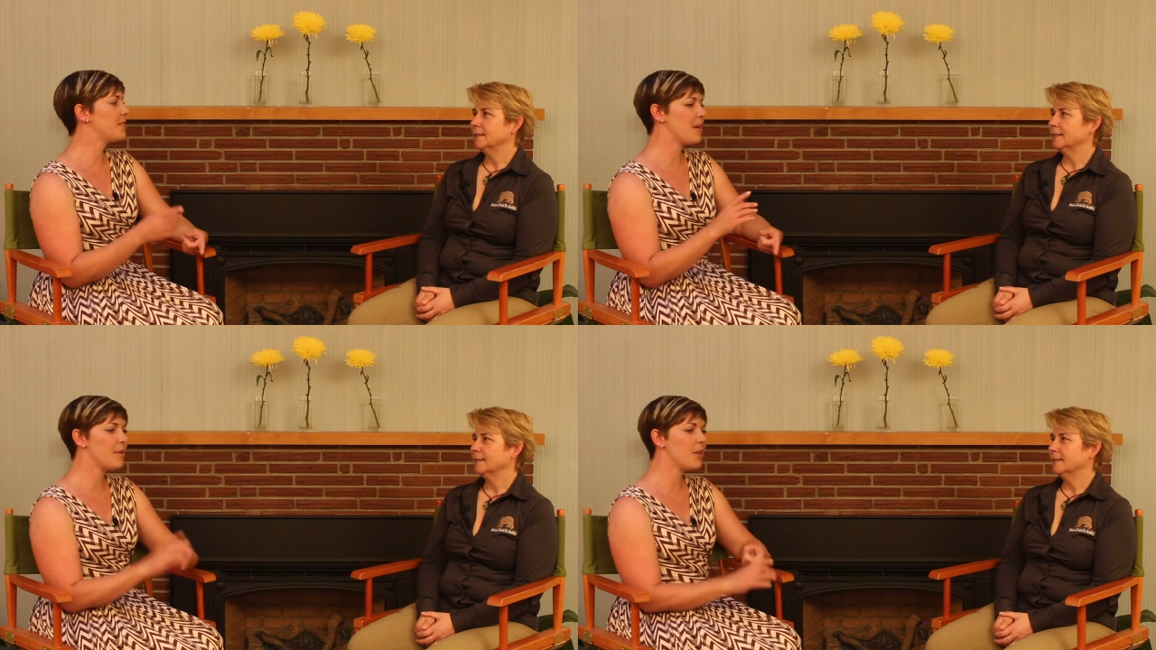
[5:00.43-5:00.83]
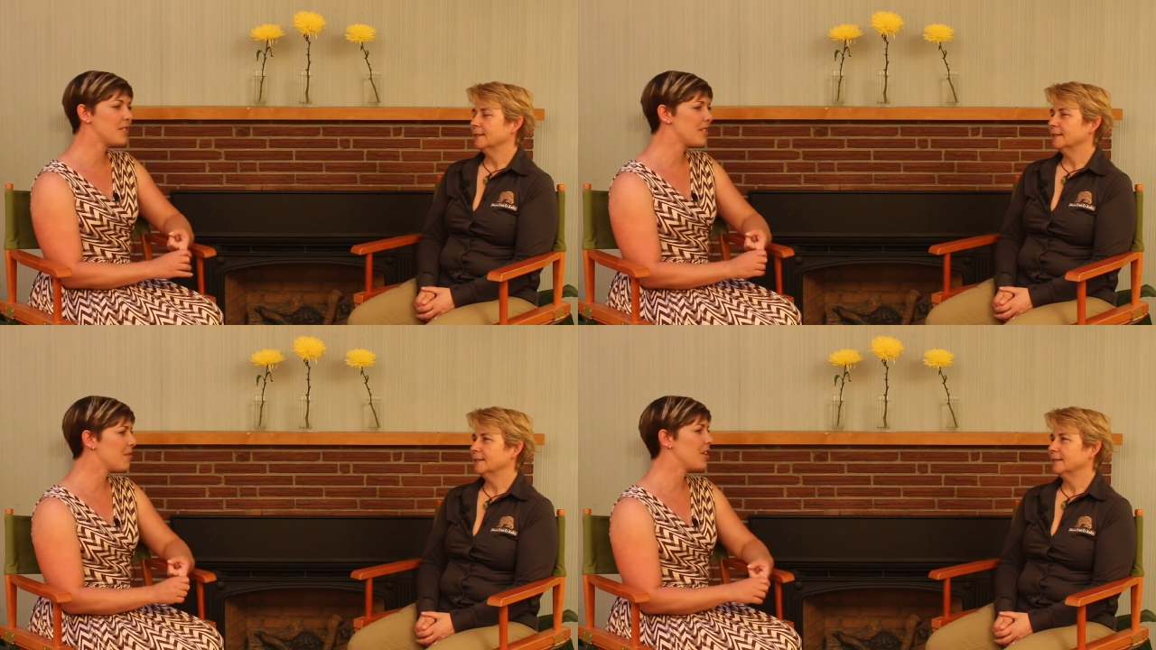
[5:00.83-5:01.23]
Speaker 1: stepping
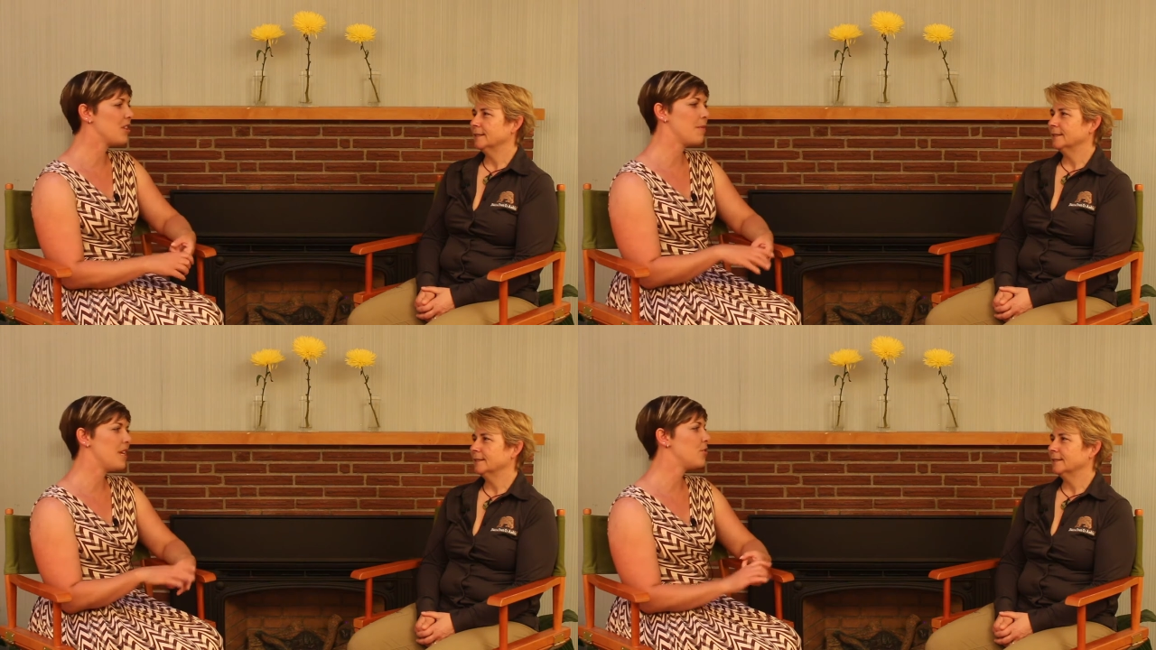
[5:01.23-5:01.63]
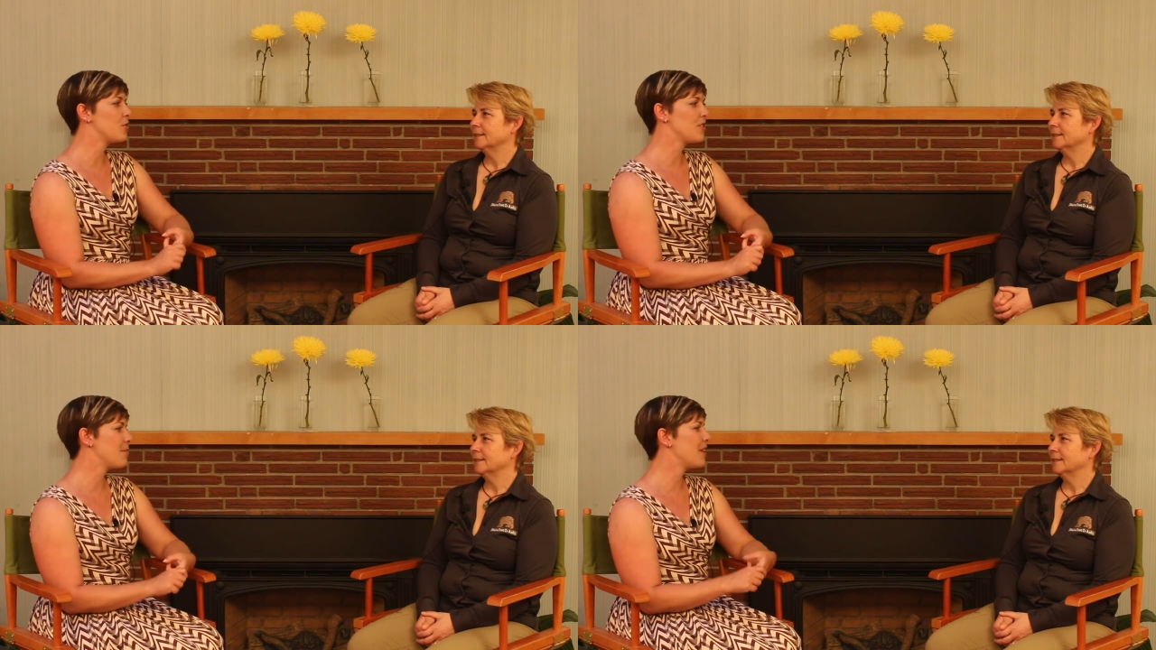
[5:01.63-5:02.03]
on something at the beach
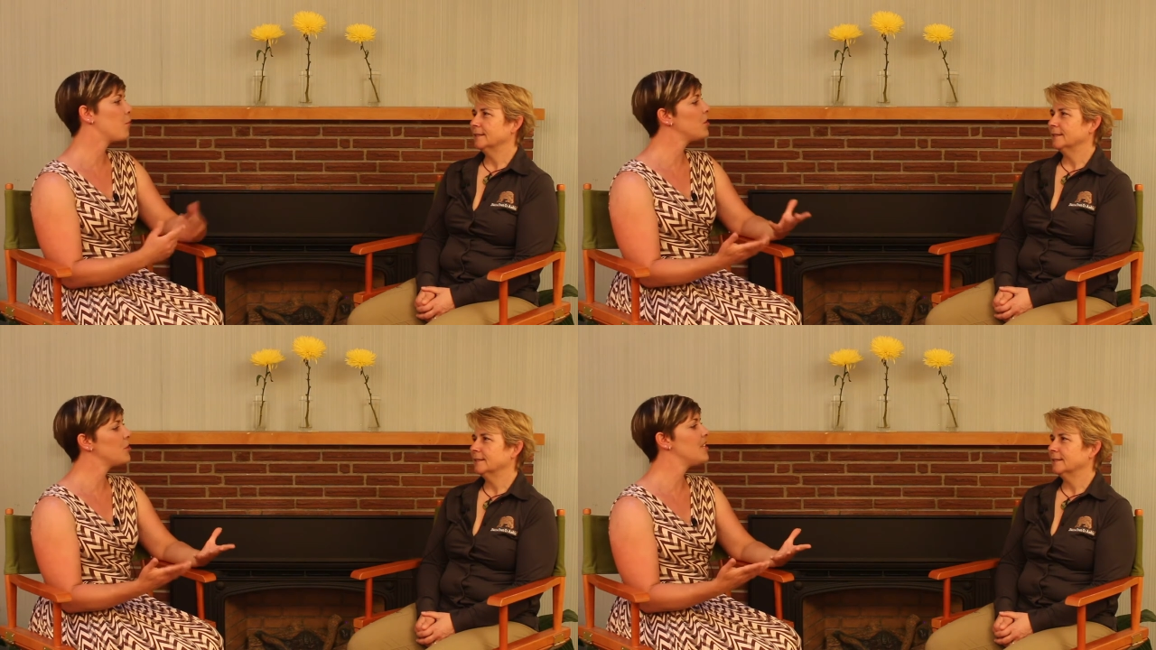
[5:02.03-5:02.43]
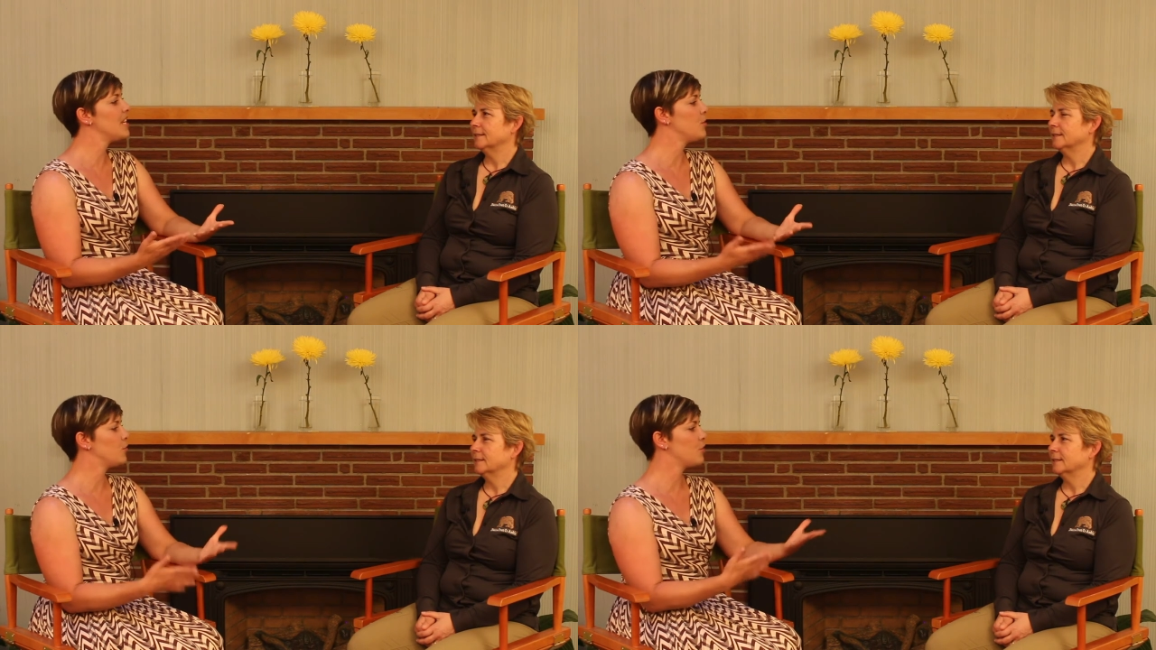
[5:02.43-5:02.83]
or something? What should
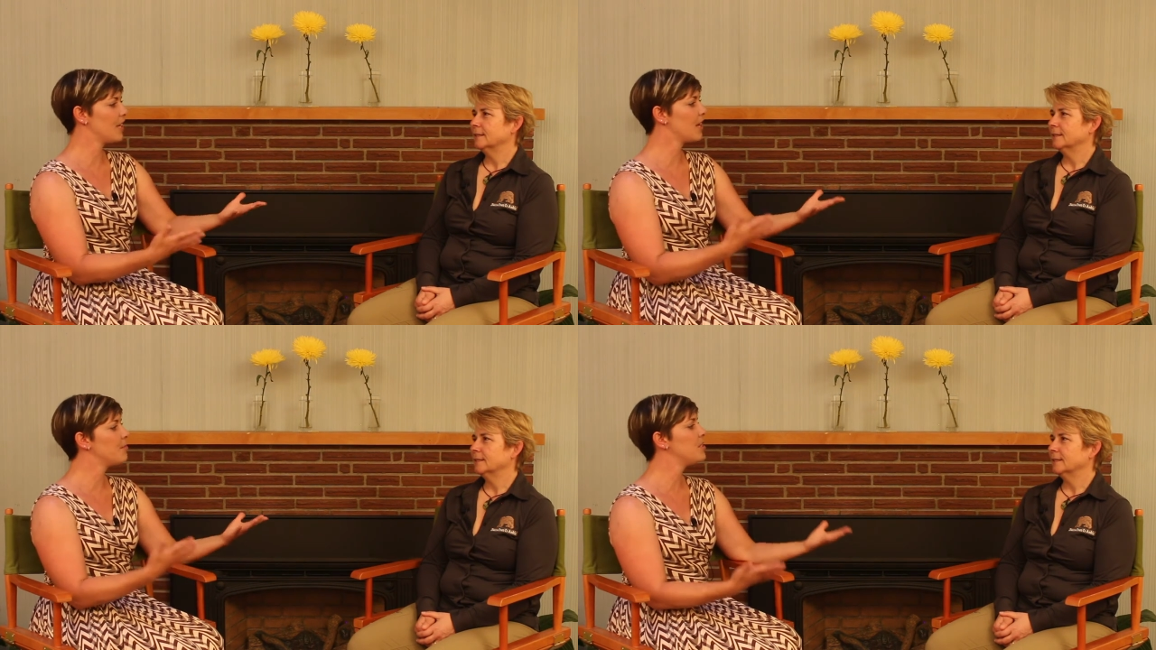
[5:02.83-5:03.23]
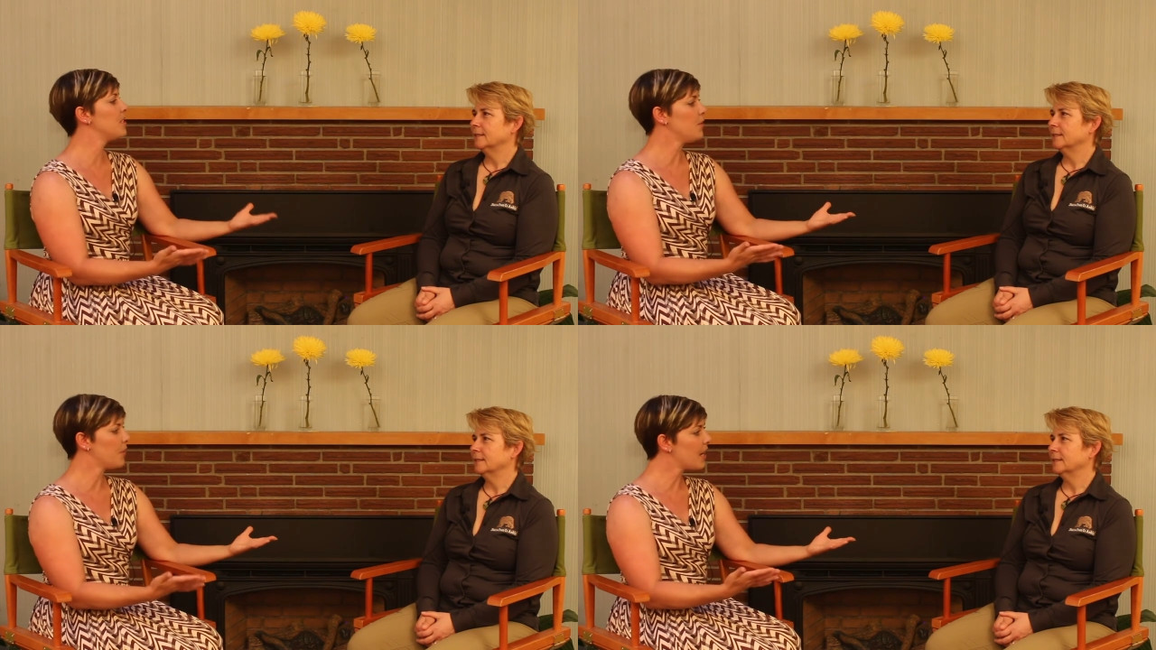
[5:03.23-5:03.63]
they do? Should they come
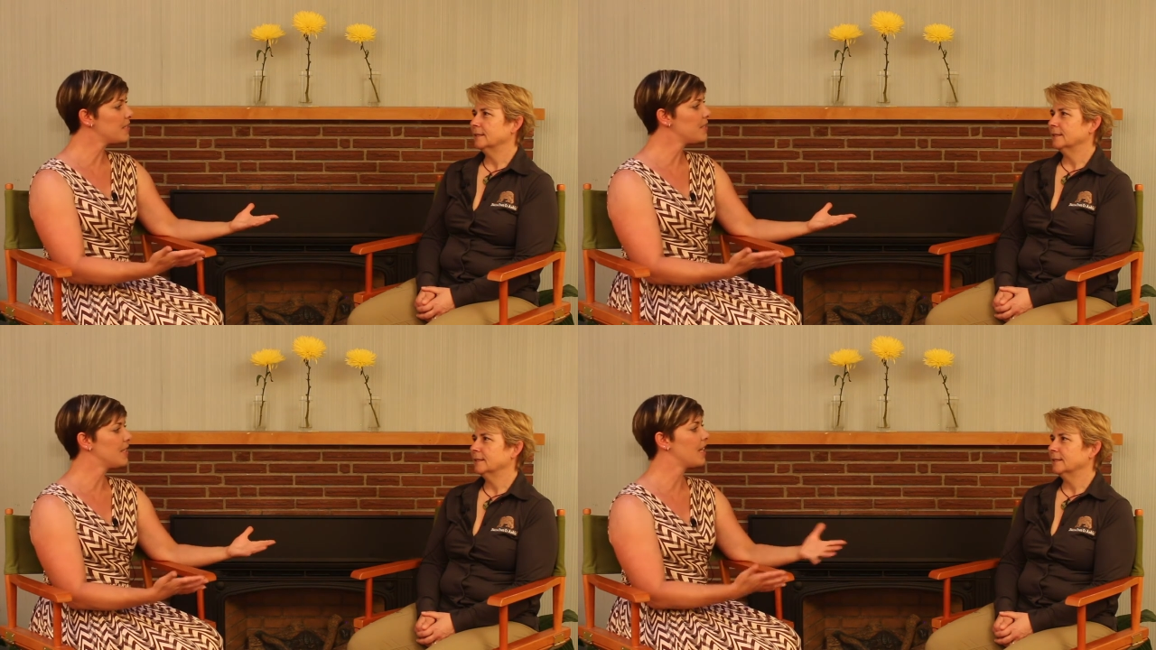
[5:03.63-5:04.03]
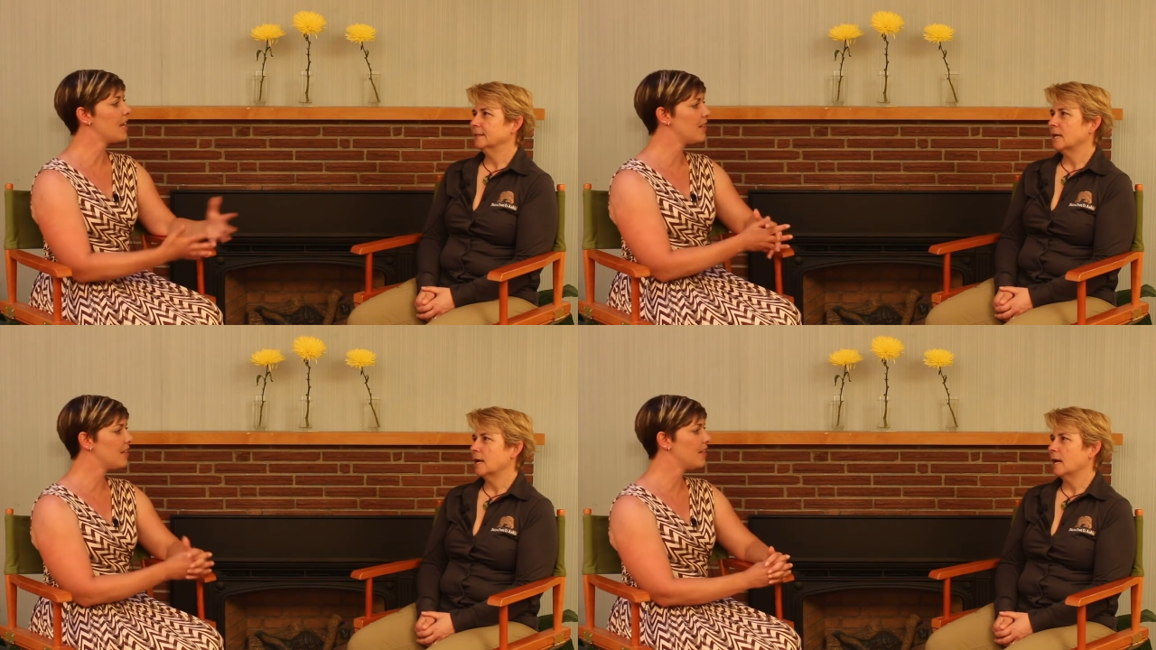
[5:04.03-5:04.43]
see you guys to
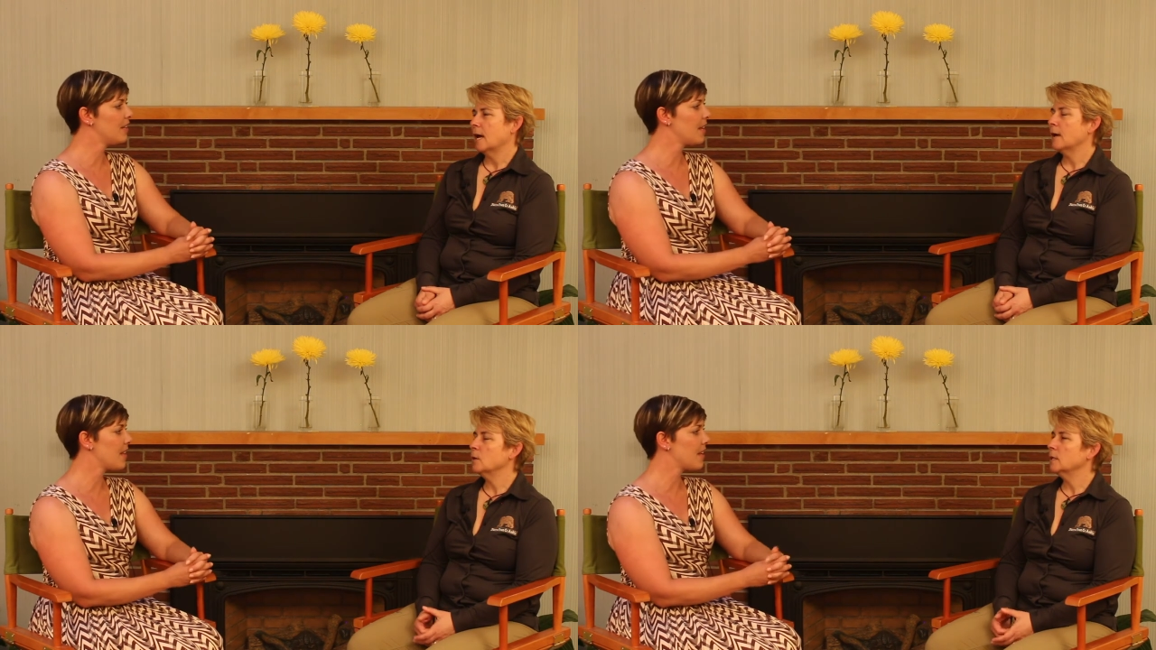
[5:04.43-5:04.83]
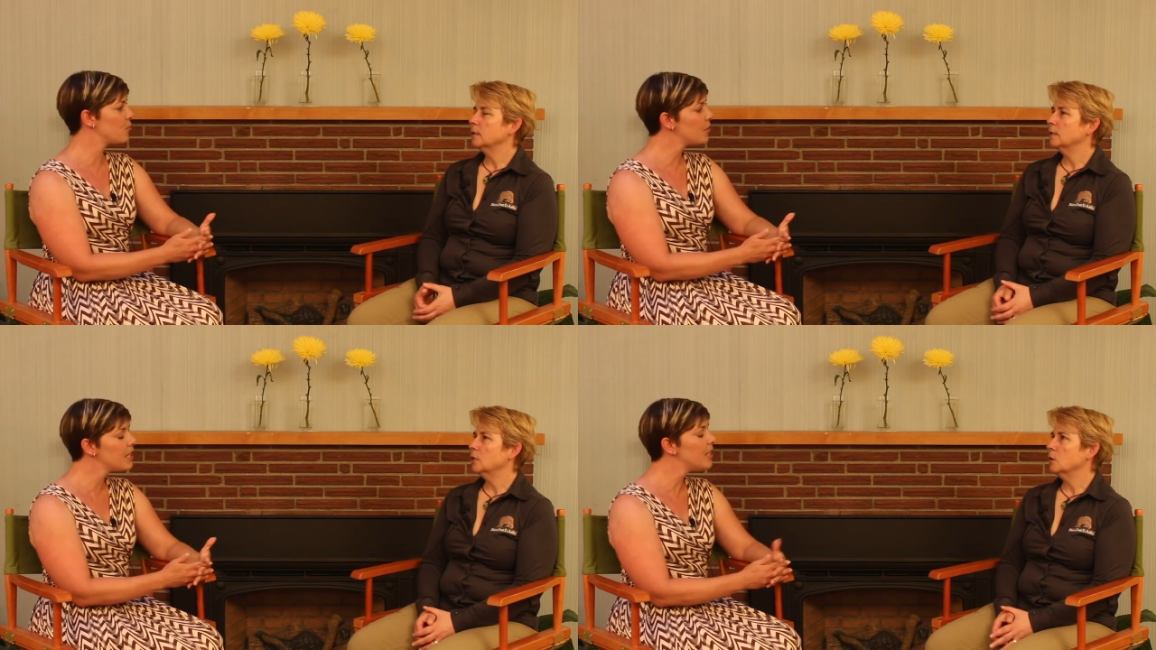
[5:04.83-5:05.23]
get, get I would, that treated? You